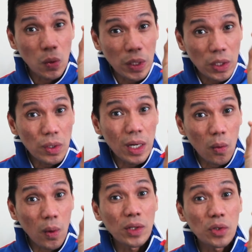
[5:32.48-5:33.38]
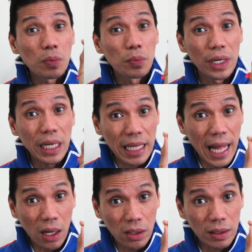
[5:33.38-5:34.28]
we do not want to burn it
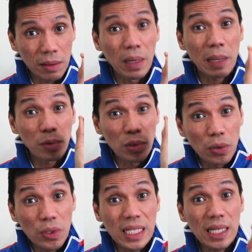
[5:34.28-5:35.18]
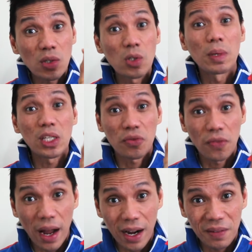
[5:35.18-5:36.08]
out by producing too much
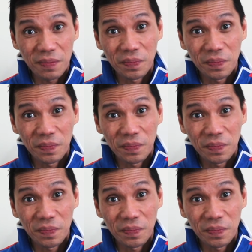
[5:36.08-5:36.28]
fire.